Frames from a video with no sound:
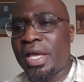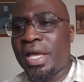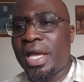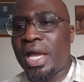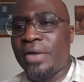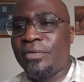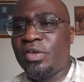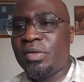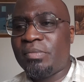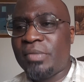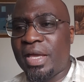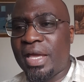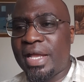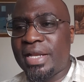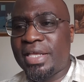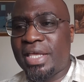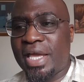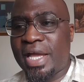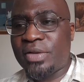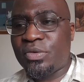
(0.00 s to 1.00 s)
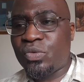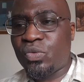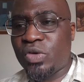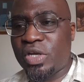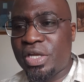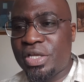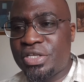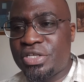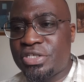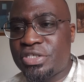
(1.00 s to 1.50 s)
Every man can
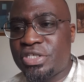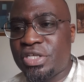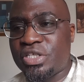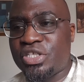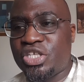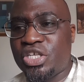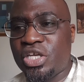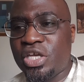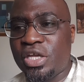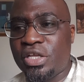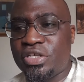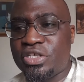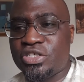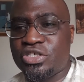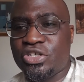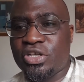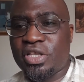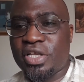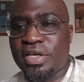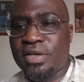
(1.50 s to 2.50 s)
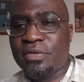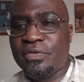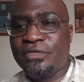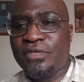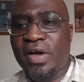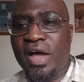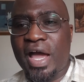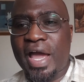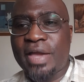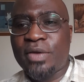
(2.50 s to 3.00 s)
reach to teach,
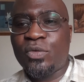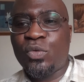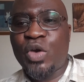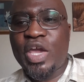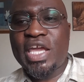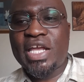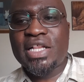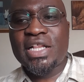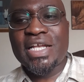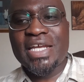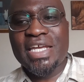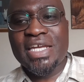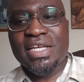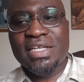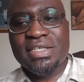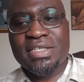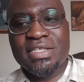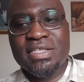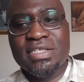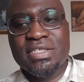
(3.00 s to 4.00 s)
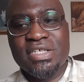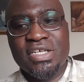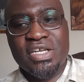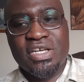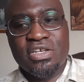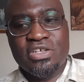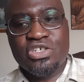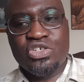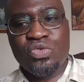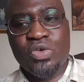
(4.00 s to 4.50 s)
solidifying weak links,
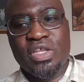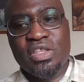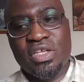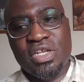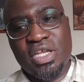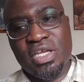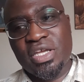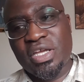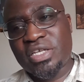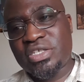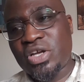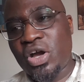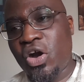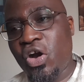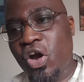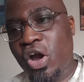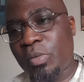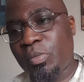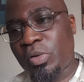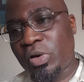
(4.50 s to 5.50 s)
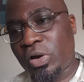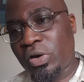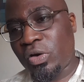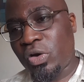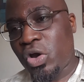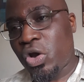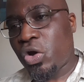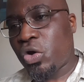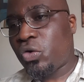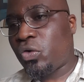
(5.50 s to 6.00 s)
strengthening his armor,
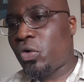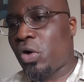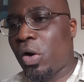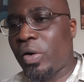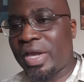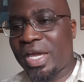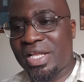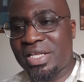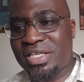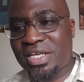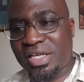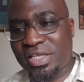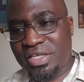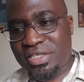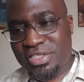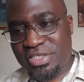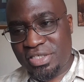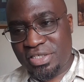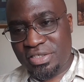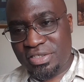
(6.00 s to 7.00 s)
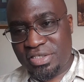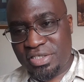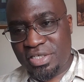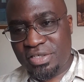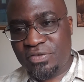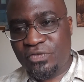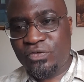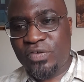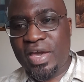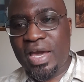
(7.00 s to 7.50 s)
growing intelligence, his
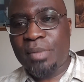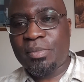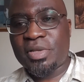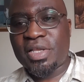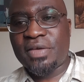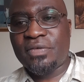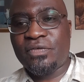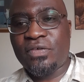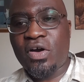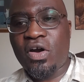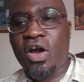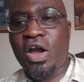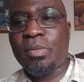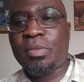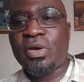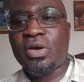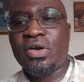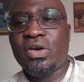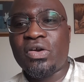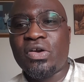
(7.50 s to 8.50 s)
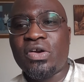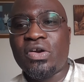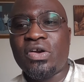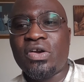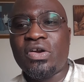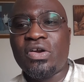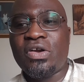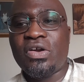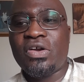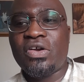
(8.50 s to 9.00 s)
family farmer.
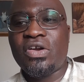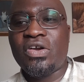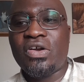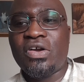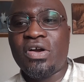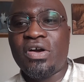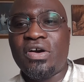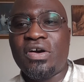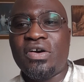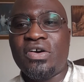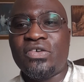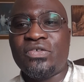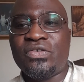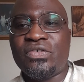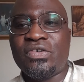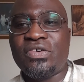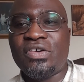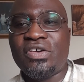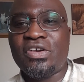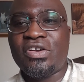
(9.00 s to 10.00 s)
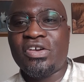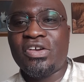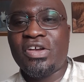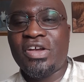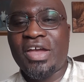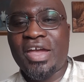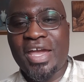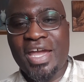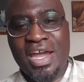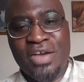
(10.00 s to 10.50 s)
Of
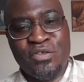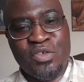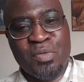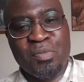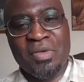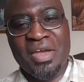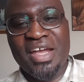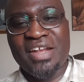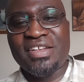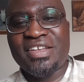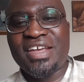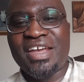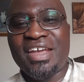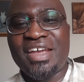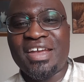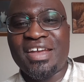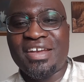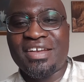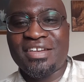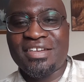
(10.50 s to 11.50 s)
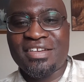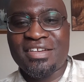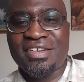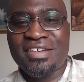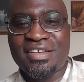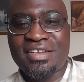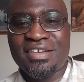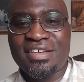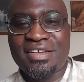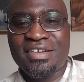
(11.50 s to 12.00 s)
every man can.
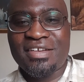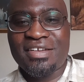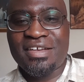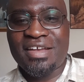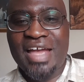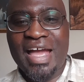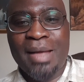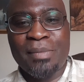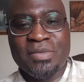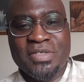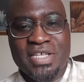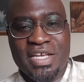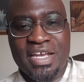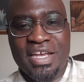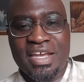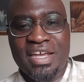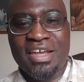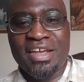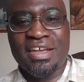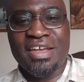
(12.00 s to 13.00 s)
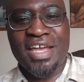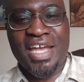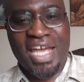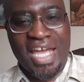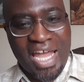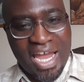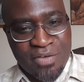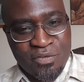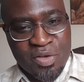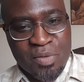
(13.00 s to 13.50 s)
I'm saying
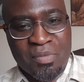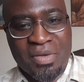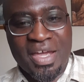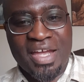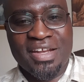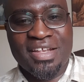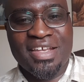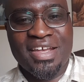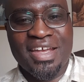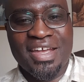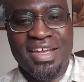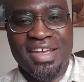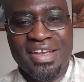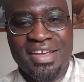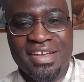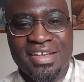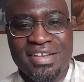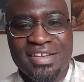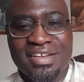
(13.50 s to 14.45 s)
every man can.